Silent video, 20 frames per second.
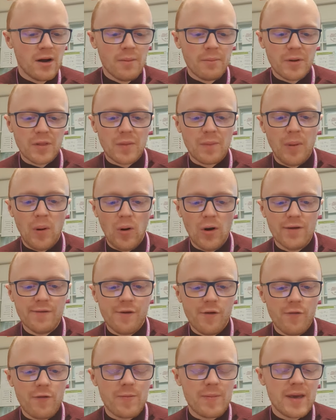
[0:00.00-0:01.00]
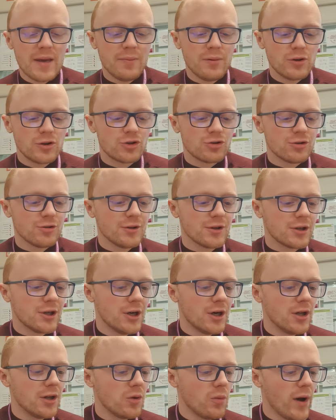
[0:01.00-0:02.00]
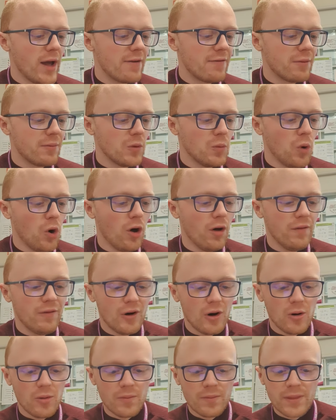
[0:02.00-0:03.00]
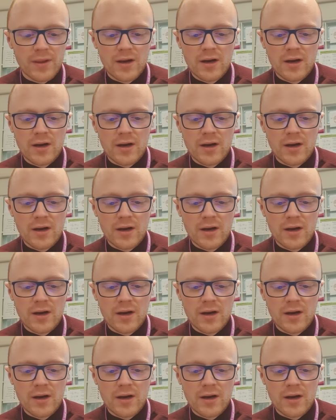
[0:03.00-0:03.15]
but the pull of other people drew the girl away from the waterfall.